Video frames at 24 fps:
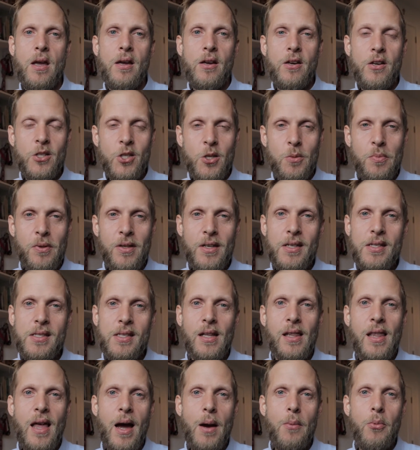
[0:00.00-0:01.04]
Could you please
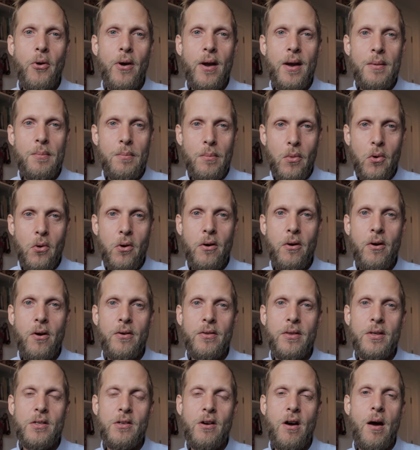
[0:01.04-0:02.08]
elaborate more on
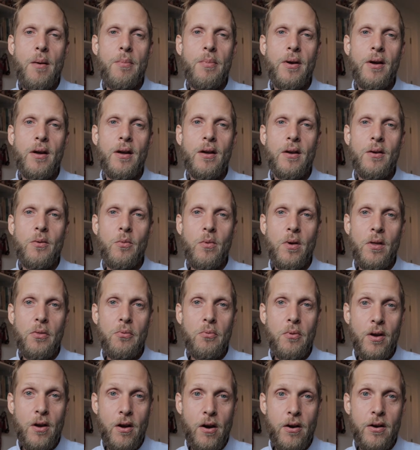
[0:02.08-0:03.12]
the topic with
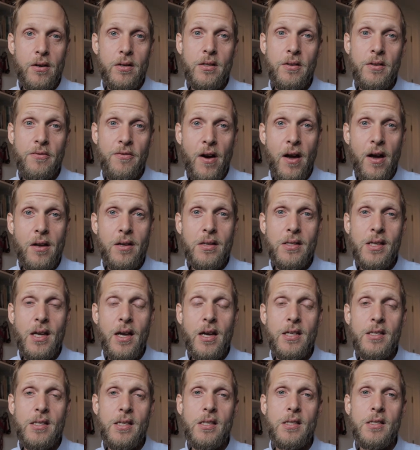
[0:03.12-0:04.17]
regard to file
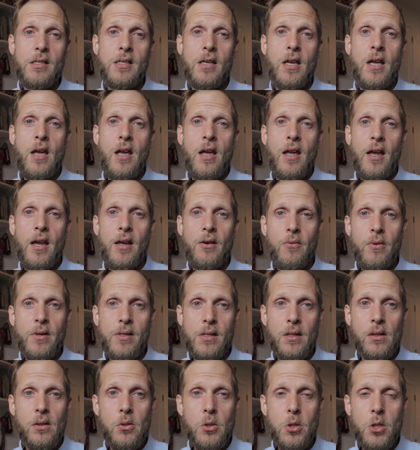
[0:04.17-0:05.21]
sizes and
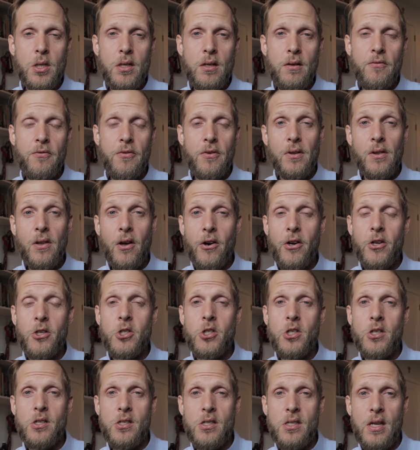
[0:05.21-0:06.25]
resolution for
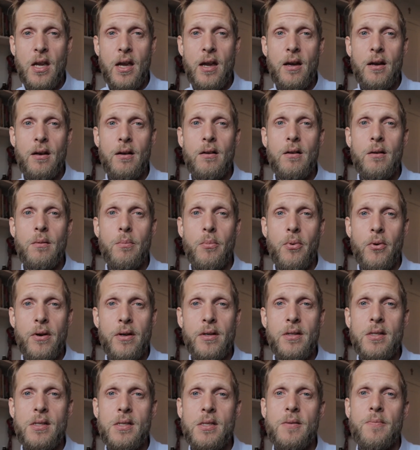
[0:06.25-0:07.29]
large scale
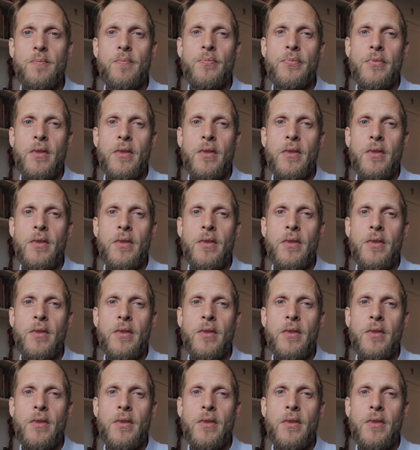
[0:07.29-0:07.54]
prints?